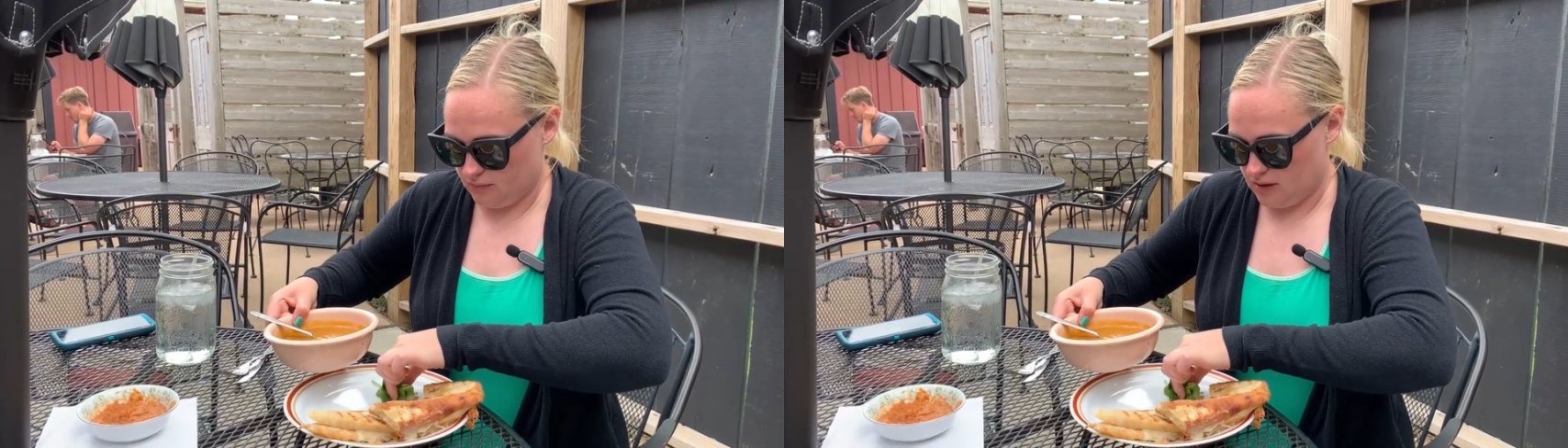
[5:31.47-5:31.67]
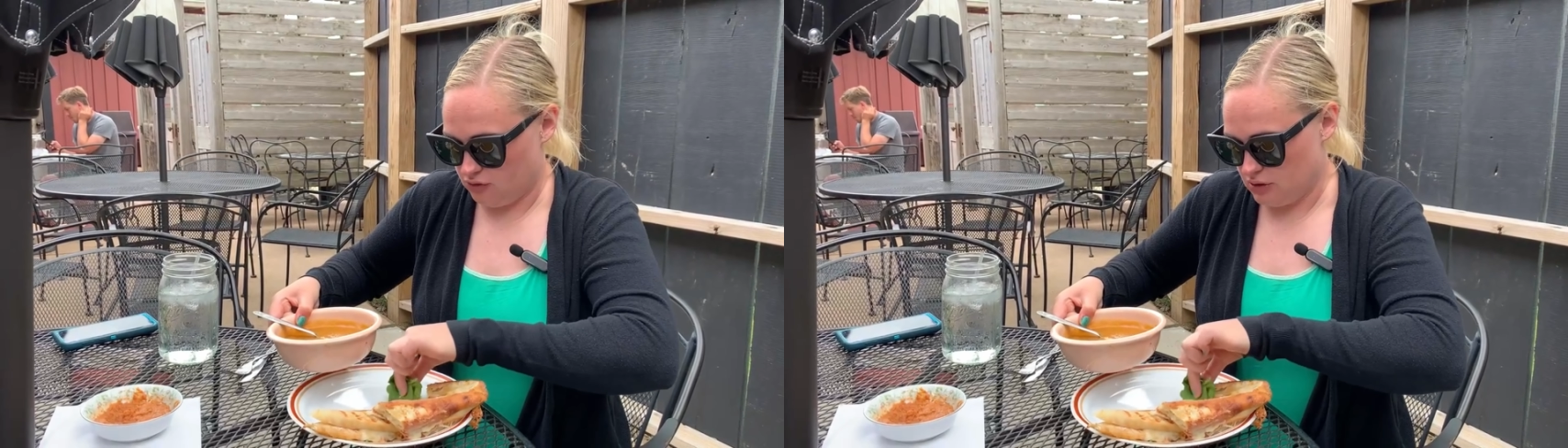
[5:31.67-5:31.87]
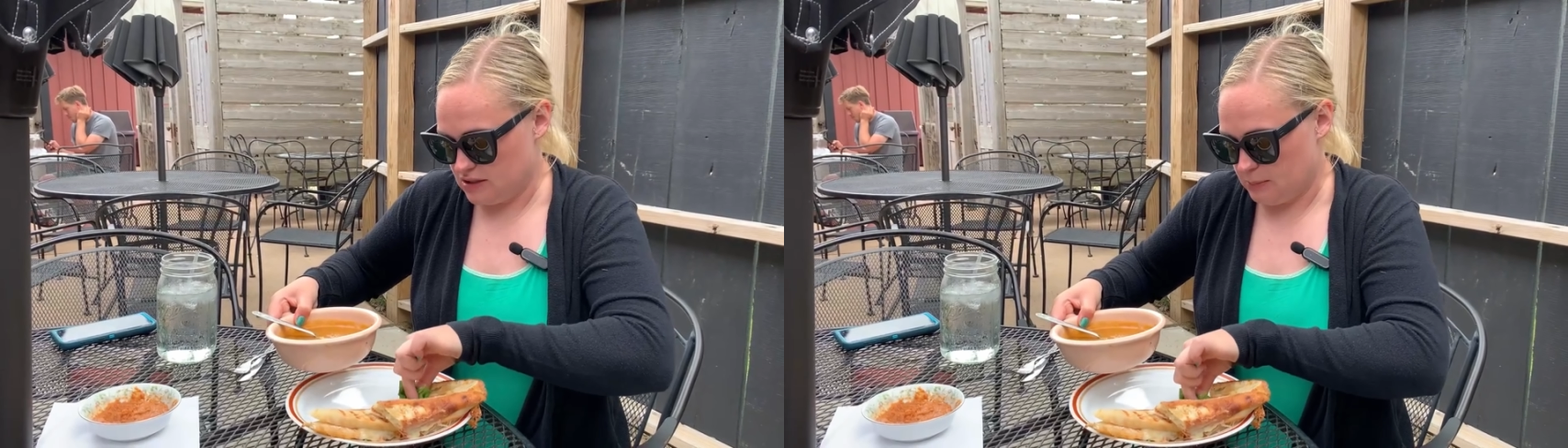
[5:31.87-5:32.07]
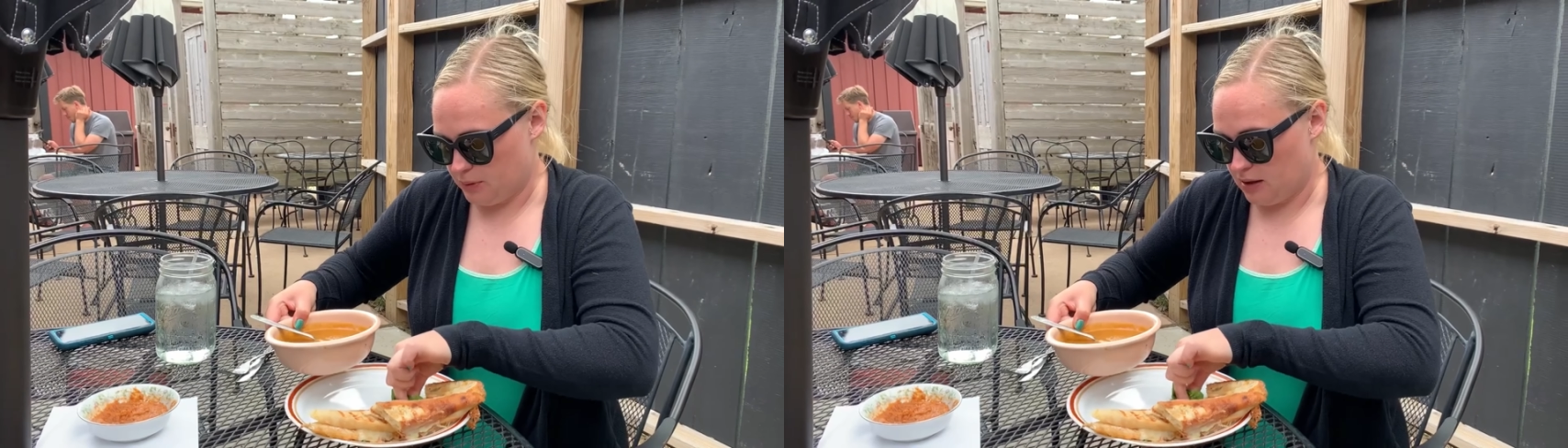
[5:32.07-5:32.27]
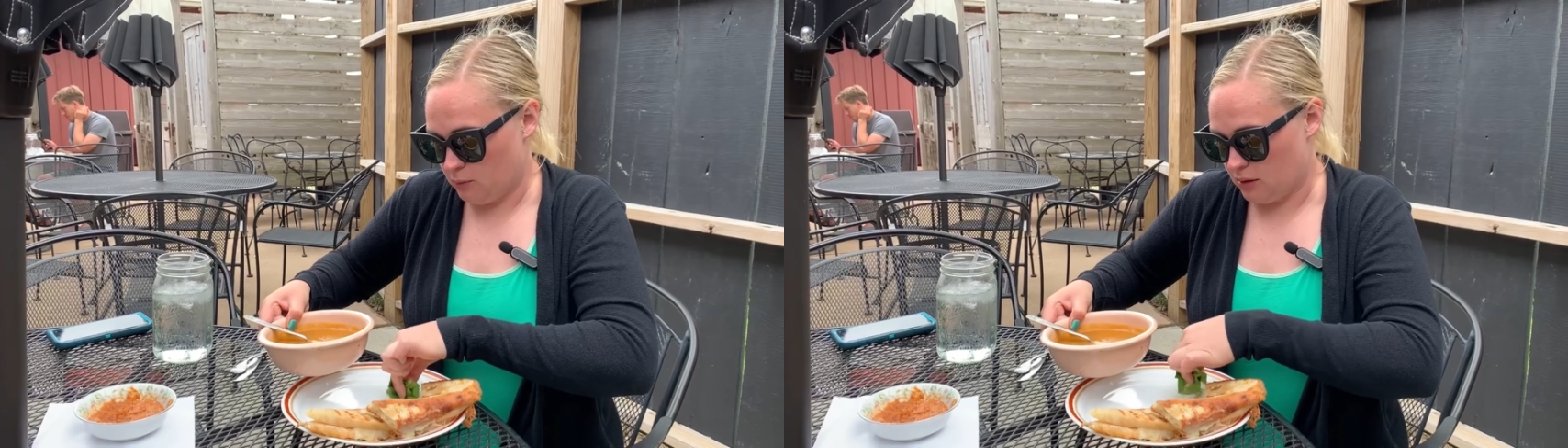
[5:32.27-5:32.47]
Huh. They dress the
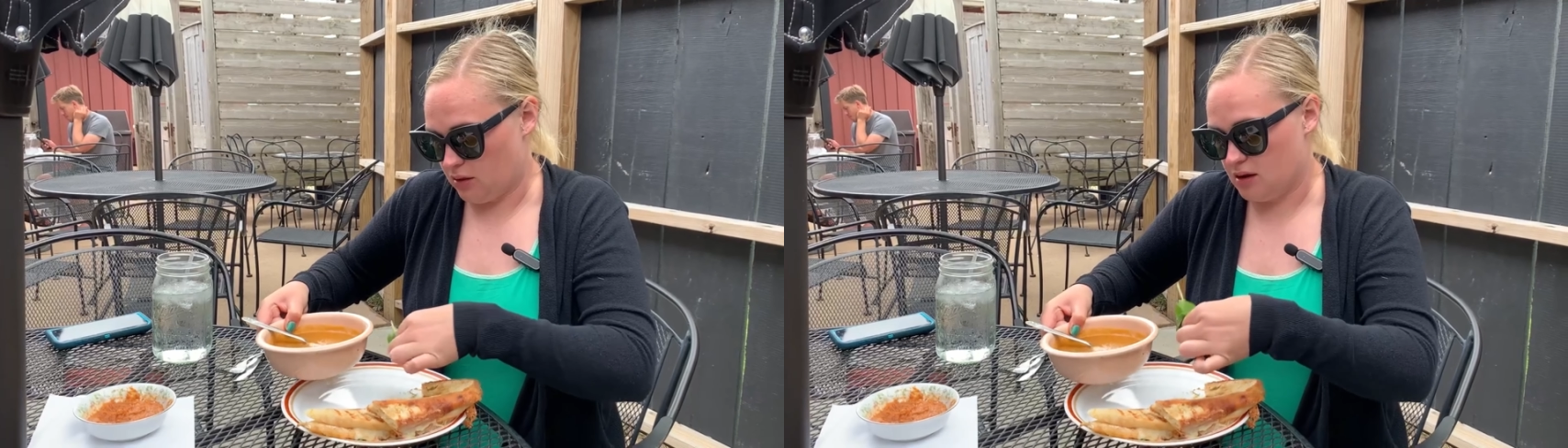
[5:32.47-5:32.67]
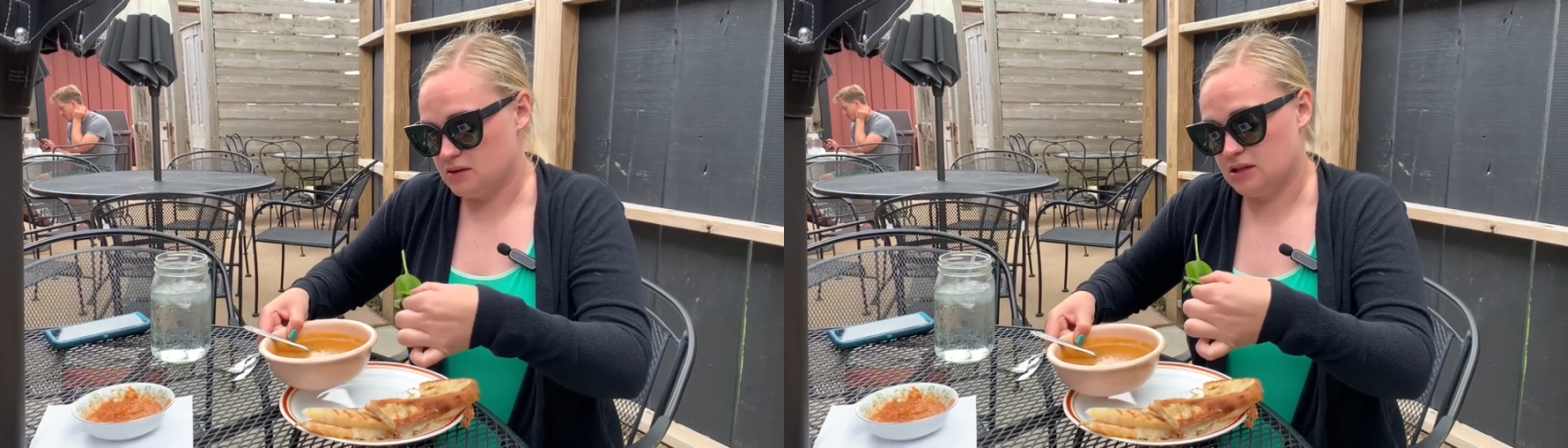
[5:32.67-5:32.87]
plate with it,